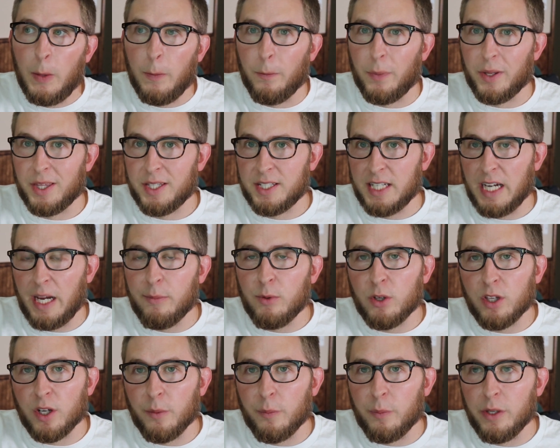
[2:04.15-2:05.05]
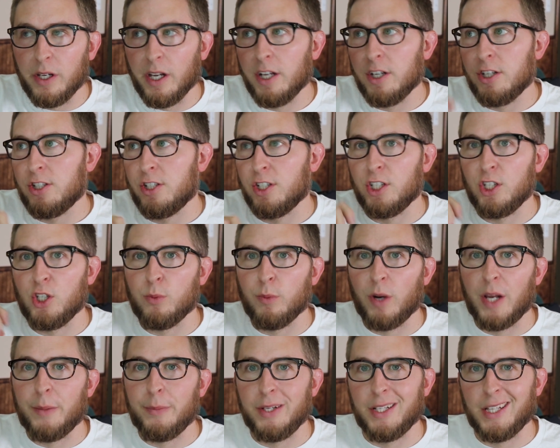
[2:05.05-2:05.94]
By the time you get a PhD, you
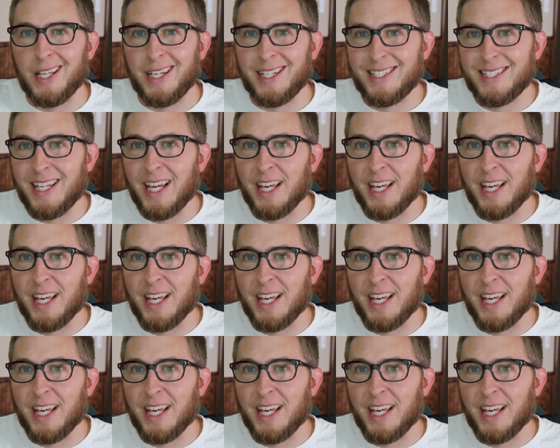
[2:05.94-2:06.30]
might be at like